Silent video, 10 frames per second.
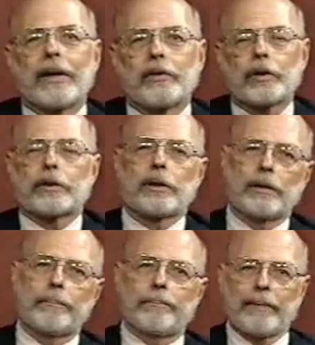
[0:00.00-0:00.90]
they took
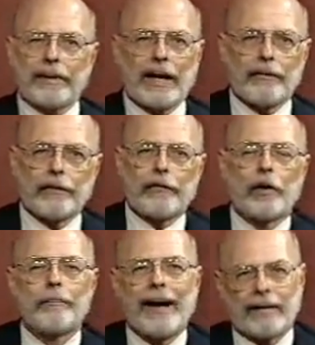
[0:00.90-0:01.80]
the
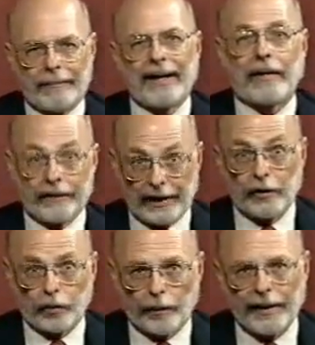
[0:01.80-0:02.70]
film back in the
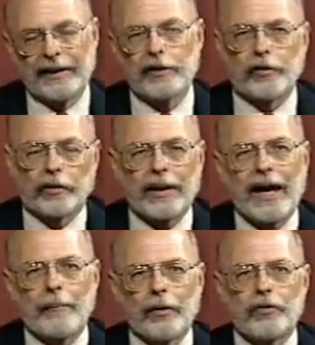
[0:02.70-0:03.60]
days before we had digital
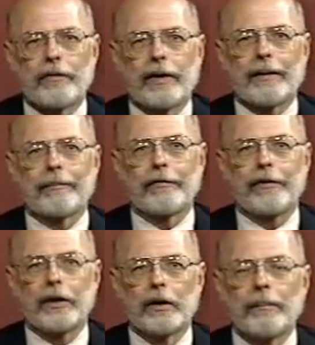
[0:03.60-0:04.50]
cameras, developed the
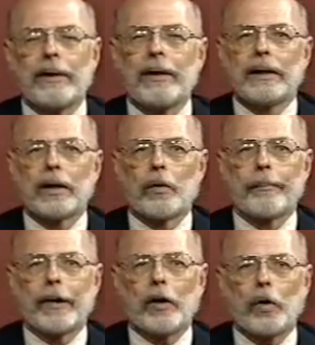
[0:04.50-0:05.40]
film, and lo
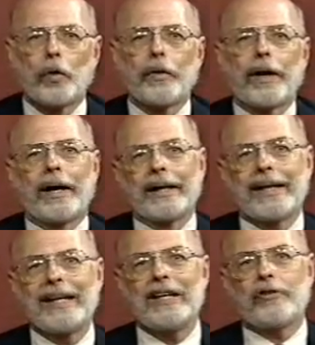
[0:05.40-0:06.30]
and behold, on
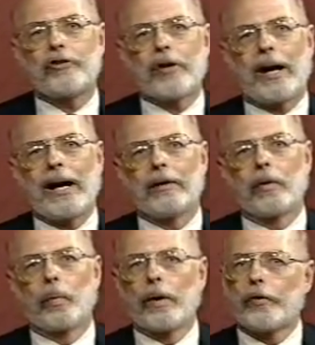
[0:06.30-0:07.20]
each
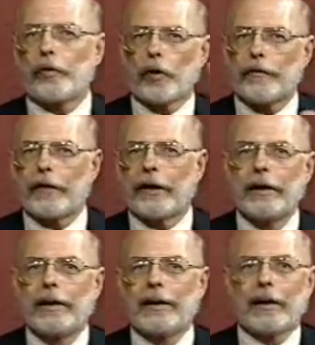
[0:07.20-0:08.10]
shot was sort of a
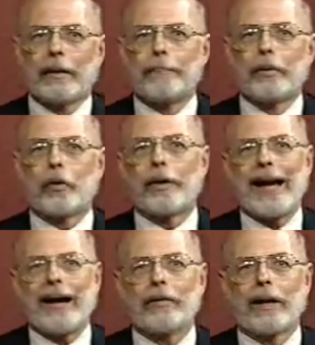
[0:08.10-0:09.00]

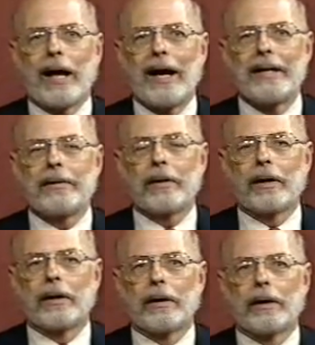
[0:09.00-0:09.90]
blurry outline
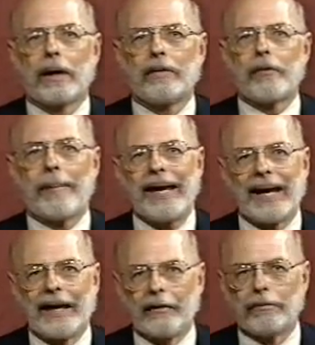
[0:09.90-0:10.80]
of a
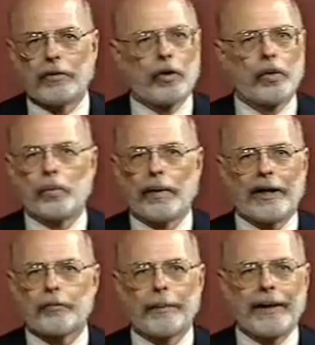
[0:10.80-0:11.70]
man. No
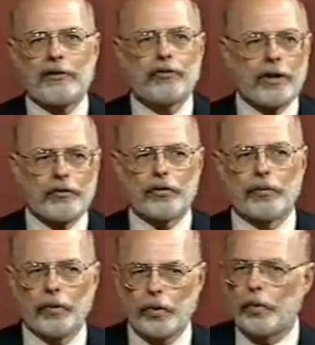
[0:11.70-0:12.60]
explanation as
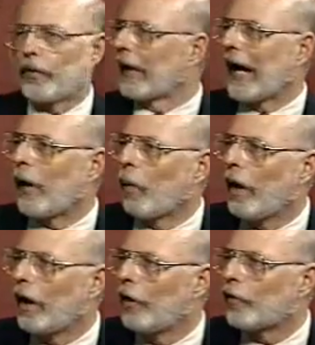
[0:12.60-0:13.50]
to who the guy
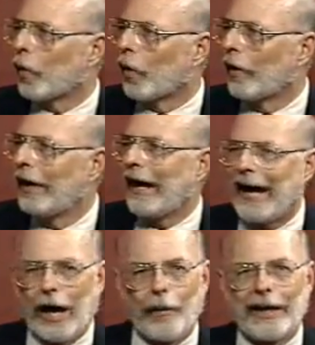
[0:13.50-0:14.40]
was or
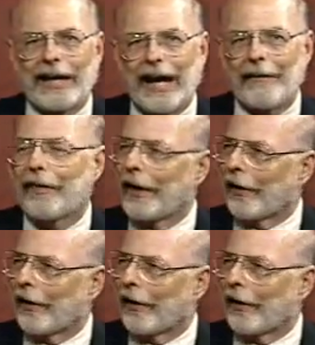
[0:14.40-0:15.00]
how he got